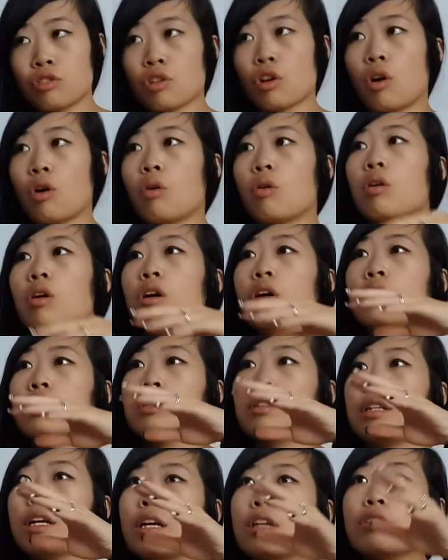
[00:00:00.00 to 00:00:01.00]
So
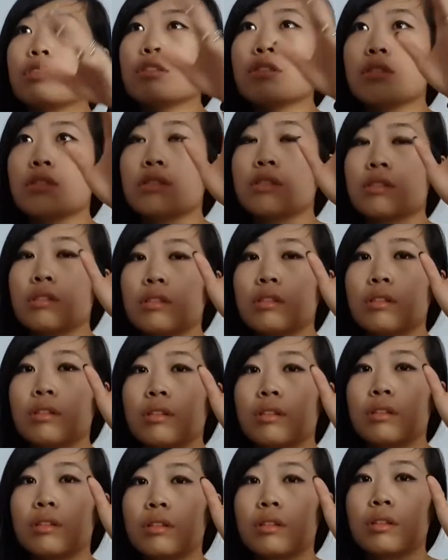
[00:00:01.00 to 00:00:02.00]
this is a
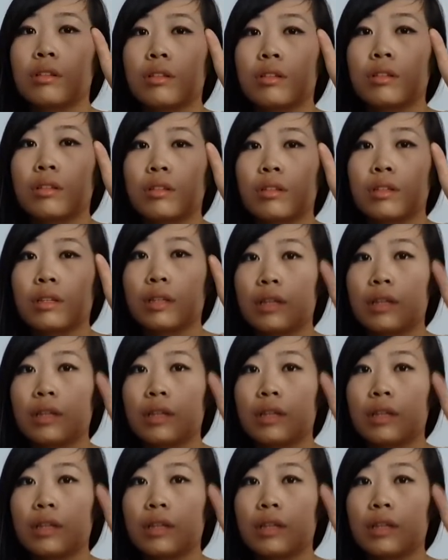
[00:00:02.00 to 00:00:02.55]
Russian town.